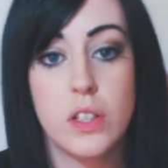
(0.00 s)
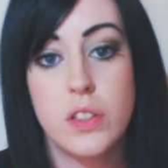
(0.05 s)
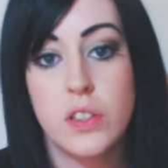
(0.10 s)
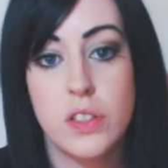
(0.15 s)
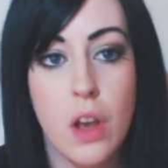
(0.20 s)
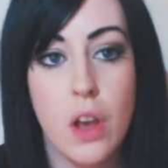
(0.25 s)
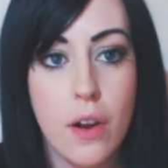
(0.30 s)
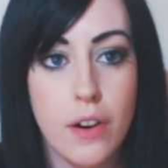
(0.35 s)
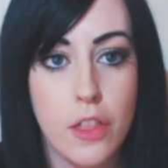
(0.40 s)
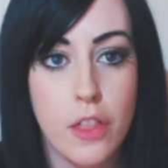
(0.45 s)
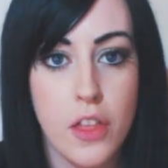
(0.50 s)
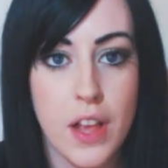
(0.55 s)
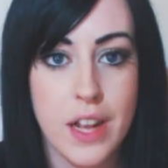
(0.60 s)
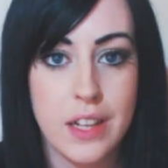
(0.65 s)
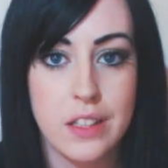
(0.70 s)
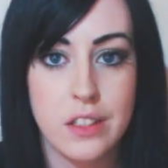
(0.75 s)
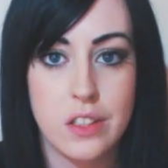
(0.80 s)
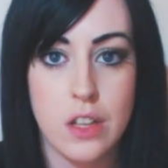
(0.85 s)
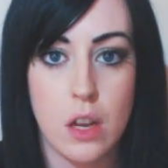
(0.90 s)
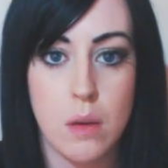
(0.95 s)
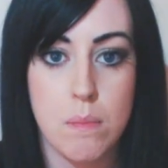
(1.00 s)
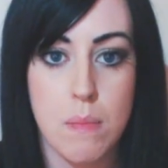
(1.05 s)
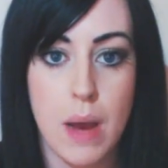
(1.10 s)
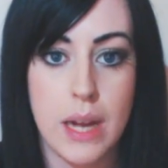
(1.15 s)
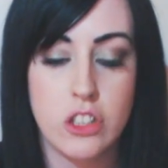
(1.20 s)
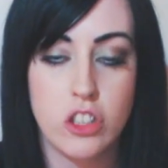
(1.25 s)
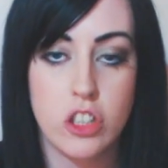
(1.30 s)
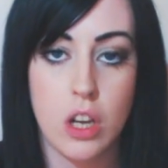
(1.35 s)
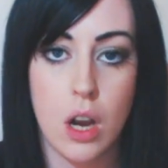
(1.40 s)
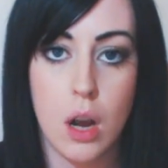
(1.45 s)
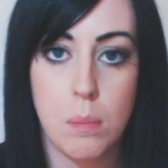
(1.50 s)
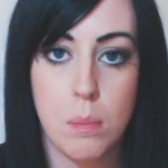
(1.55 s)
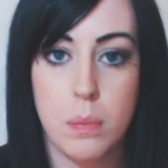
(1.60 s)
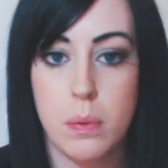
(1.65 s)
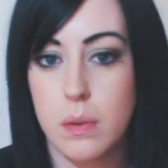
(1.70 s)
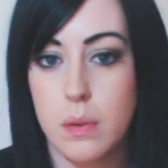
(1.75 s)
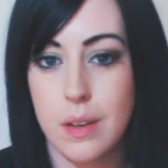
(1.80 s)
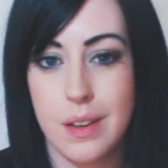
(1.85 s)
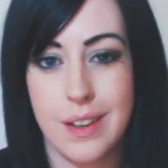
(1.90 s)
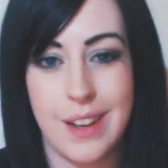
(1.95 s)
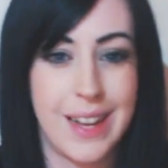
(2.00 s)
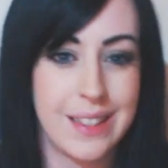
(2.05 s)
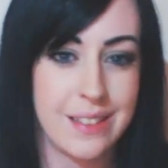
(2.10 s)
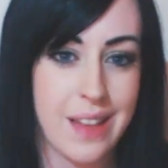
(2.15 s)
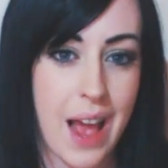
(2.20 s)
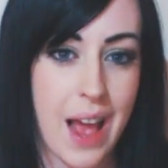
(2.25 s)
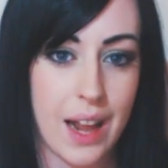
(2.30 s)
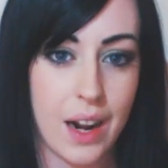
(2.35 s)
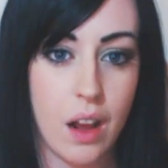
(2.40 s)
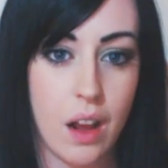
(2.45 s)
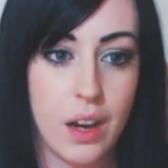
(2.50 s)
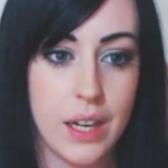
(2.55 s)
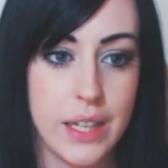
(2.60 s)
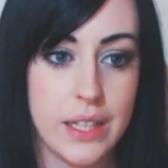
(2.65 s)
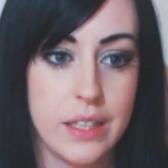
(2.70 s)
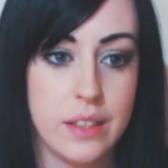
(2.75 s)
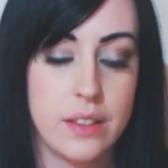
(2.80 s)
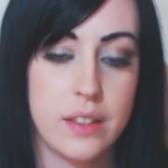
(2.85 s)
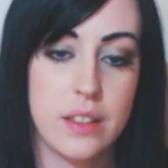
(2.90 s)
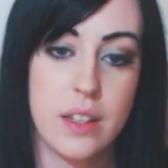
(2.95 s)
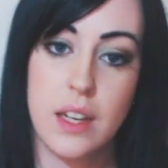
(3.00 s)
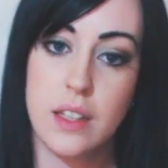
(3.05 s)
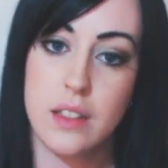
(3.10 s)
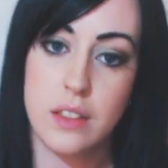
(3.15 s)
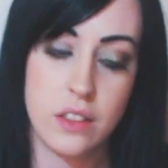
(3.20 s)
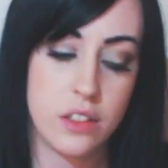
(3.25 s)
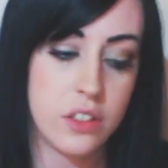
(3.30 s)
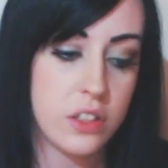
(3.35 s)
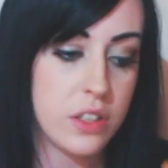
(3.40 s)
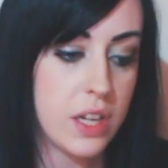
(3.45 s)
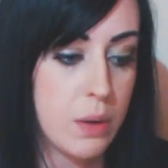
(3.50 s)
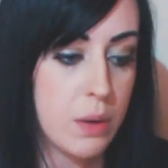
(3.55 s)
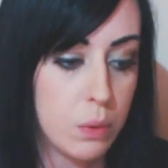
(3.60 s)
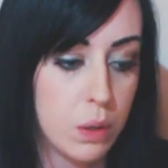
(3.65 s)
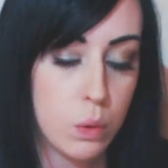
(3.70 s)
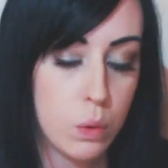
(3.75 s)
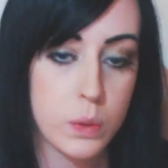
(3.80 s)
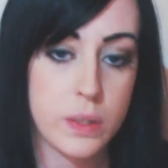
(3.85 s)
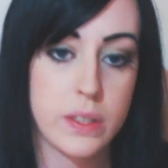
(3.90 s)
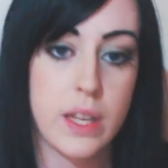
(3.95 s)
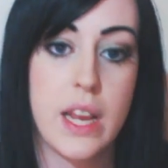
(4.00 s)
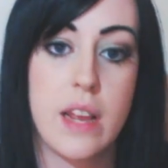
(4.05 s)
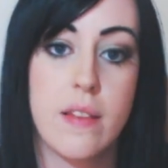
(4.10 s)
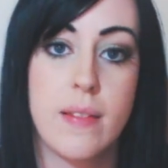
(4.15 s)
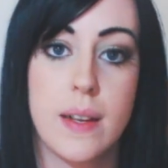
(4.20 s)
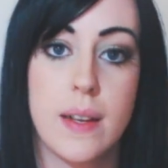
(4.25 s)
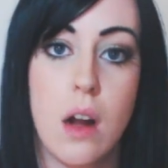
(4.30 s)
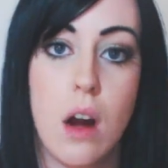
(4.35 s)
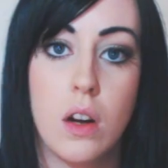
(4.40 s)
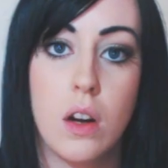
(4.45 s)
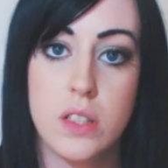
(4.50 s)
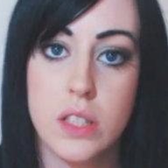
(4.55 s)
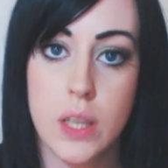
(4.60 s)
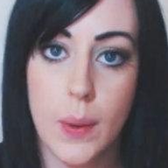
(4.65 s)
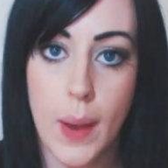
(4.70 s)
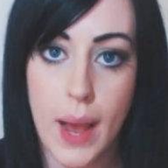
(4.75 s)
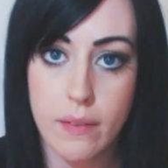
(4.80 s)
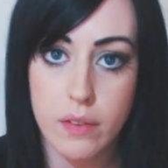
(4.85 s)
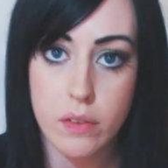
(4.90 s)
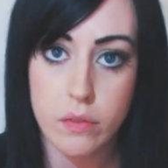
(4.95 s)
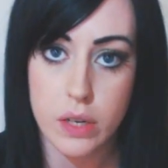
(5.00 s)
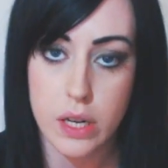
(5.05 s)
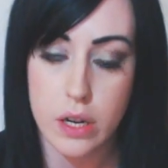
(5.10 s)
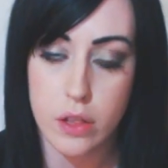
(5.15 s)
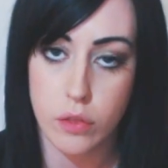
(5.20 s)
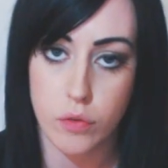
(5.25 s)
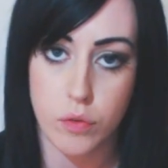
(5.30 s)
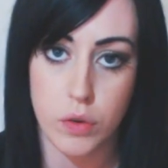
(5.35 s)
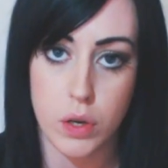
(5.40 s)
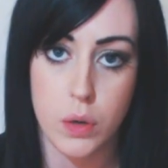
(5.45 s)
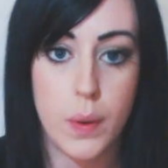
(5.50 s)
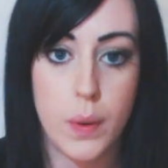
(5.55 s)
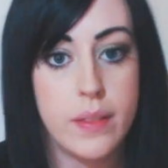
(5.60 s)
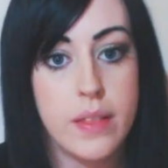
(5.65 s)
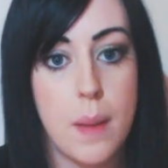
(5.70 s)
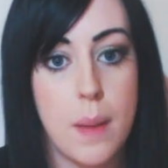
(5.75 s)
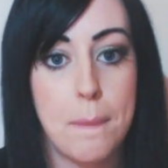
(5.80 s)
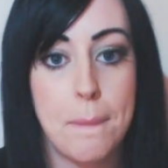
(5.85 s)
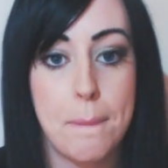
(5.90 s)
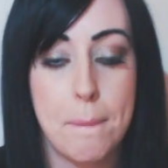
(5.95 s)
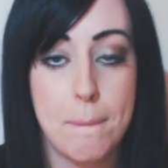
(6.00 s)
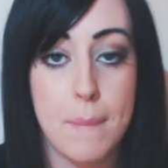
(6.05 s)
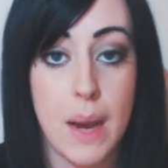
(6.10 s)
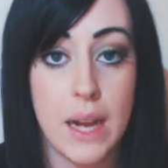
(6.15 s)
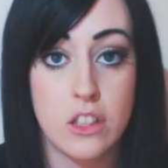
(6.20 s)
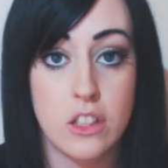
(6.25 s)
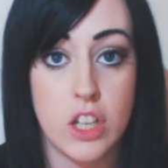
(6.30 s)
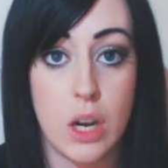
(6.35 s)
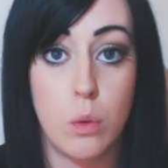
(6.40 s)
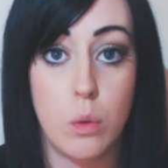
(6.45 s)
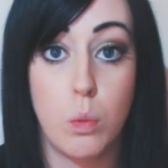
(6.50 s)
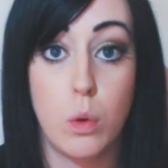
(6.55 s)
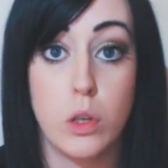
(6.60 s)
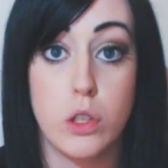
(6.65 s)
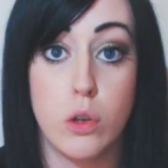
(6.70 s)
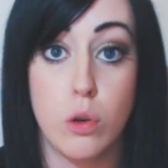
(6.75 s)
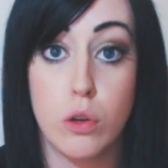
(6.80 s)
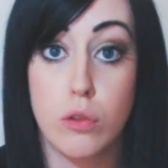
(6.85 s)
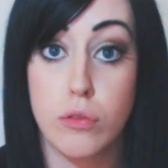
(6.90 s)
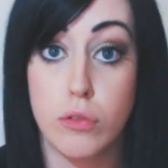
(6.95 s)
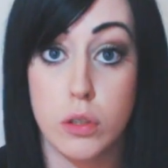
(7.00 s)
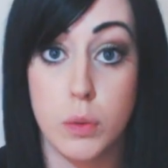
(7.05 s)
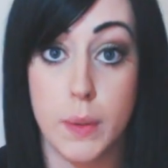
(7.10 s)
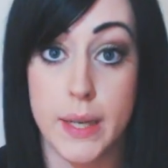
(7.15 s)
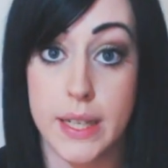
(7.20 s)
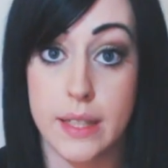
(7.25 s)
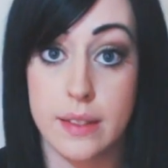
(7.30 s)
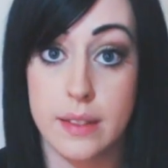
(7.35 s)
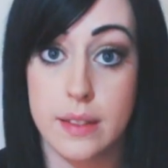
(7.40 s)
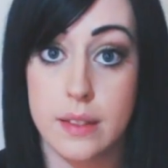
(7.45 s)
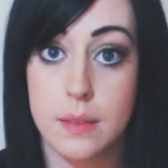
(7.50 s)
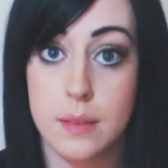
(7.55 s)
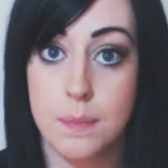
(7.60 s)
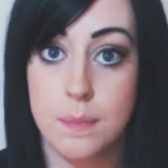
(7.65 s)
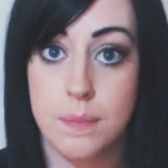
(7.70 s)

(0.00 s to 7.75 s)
So certain things don't match up as allies, and it will all say in the card. So have a read through and then match out what your crew is.